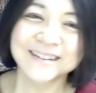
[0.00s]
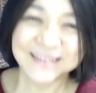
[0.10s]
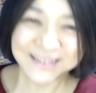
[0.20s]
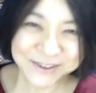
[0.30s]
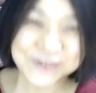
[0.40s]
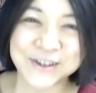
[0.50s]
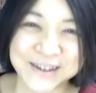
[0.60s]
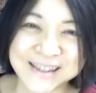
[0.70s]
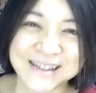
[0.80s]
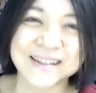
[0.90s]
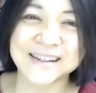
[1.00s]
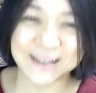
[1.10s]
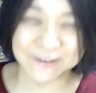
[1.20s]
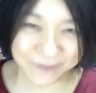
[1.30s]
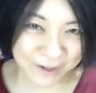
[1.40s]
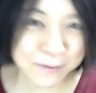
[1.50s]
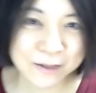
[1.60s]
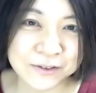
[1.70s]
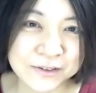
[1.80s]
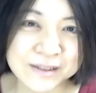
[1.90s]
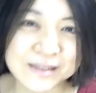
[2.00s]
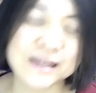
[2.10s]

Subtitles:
lawyers rather than female lawyers.